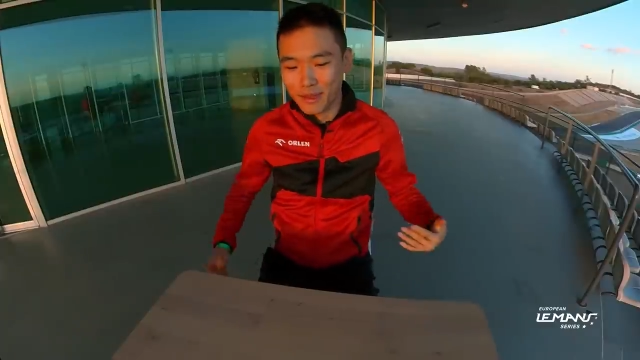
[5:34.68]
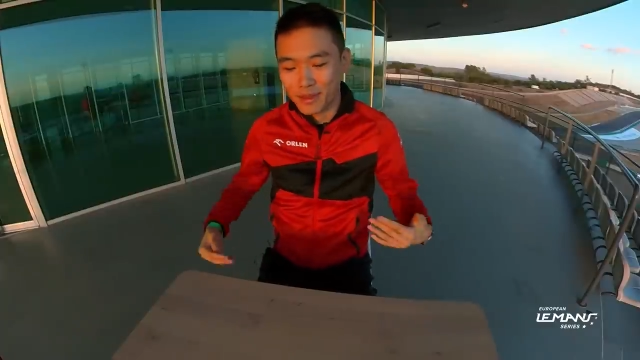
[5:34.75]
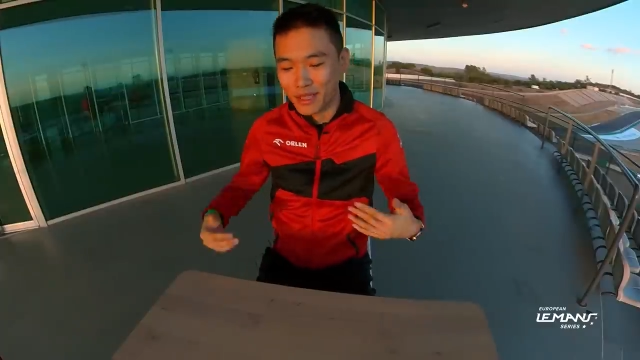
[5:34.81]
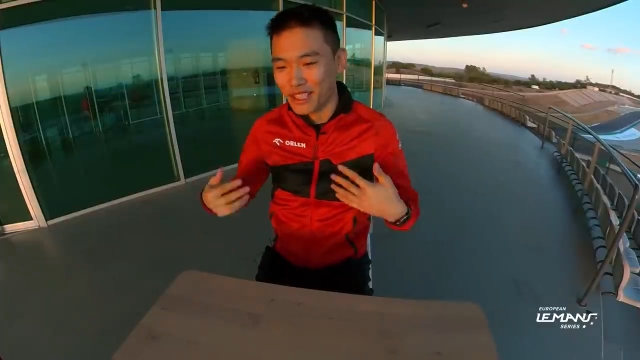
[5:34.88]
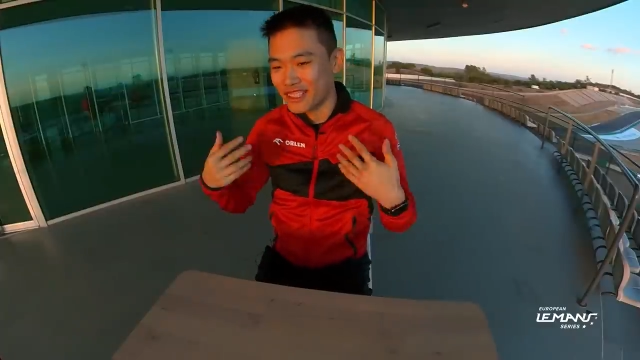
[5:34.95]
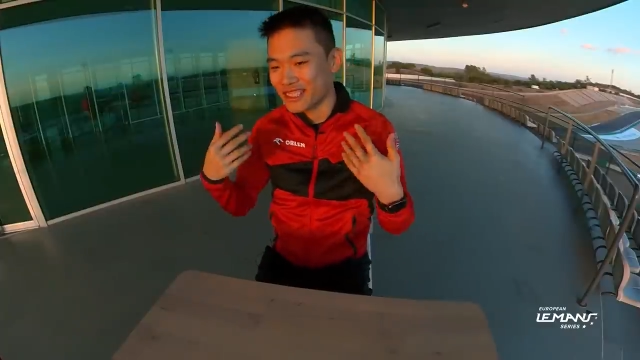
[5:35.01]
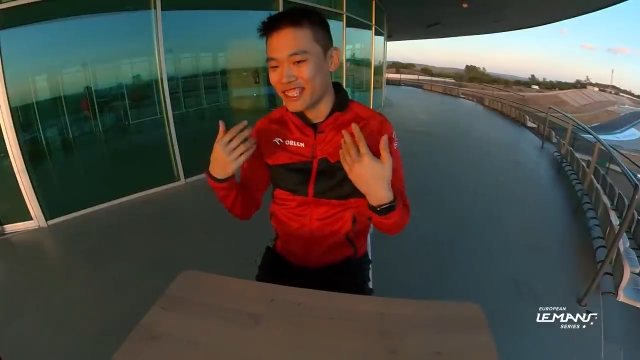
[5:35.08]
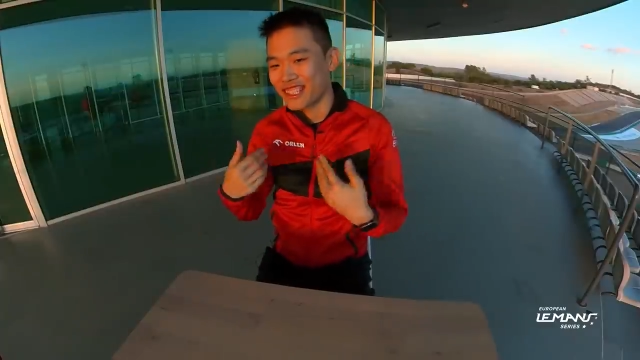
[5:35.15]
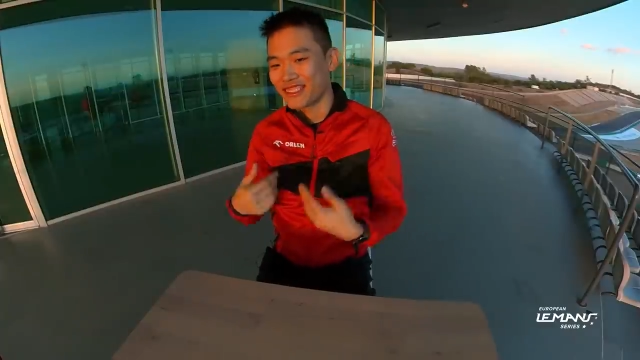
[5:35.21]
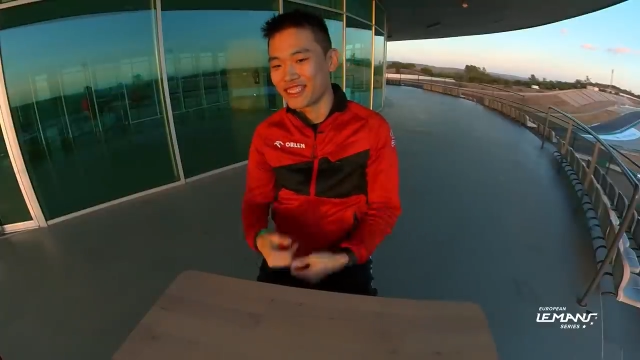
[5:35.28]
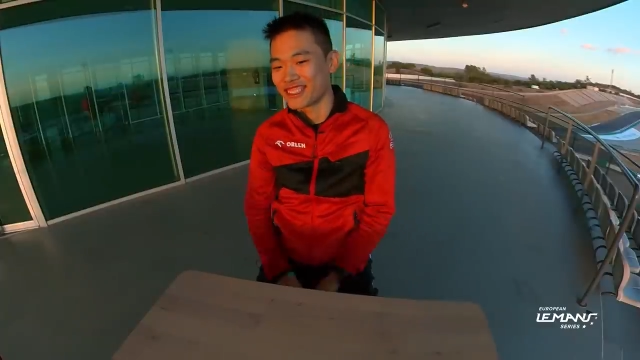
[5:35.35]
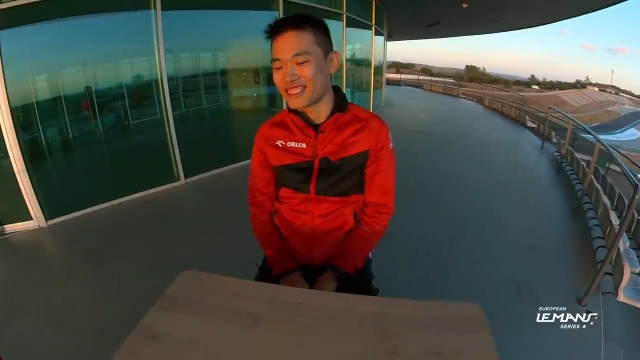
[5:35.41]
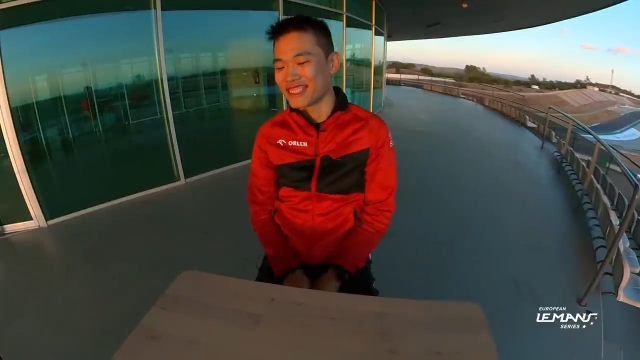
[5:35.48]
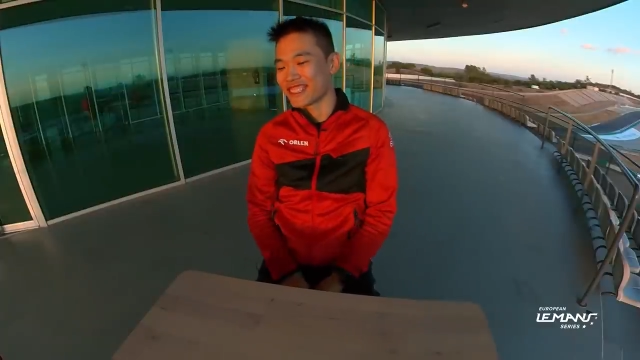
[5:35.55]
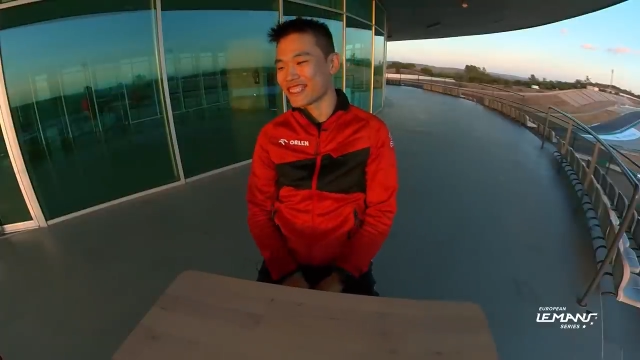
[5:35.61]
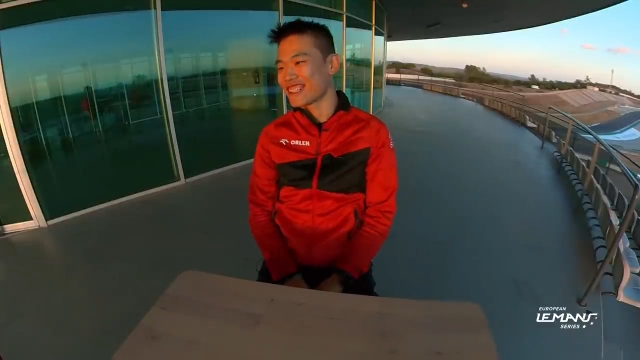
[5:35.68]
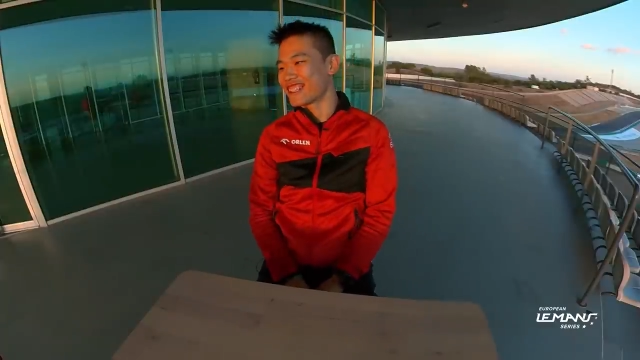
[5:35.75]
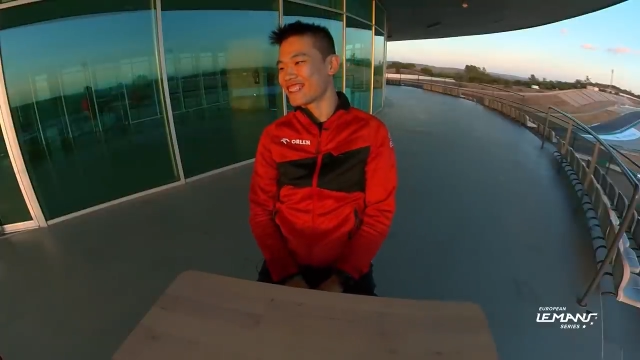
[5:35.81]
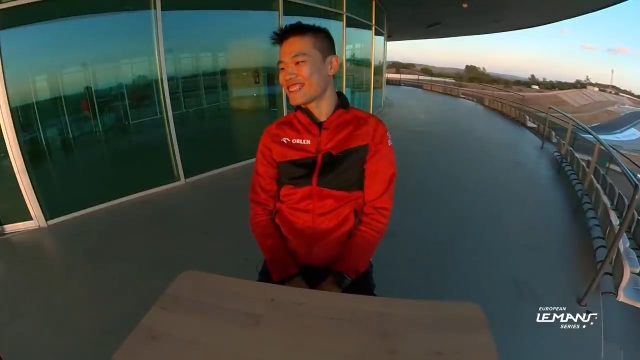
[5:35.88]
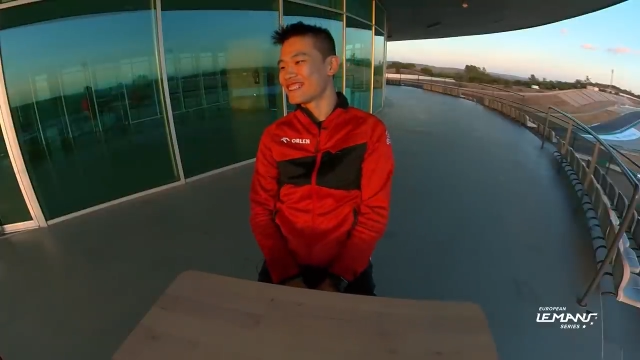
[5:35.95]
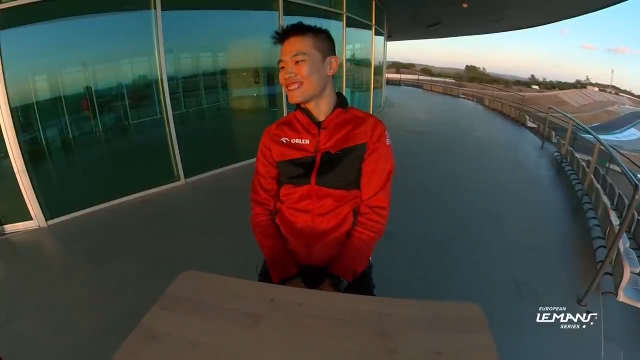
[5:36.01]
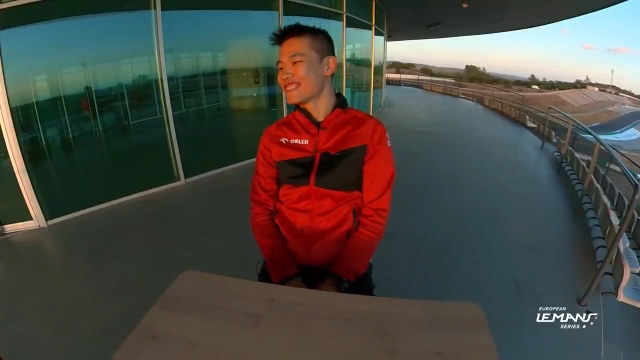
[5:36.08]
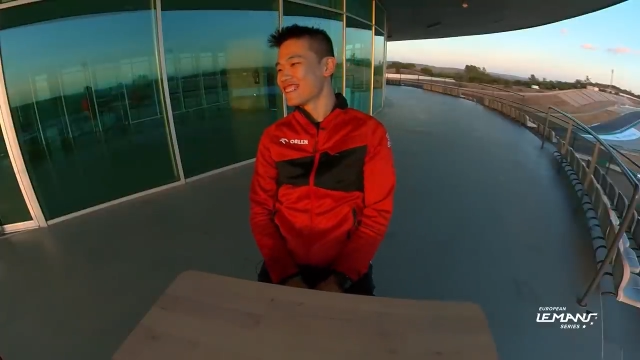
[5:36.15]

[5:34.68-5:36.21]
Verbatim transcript: me, because I was in the car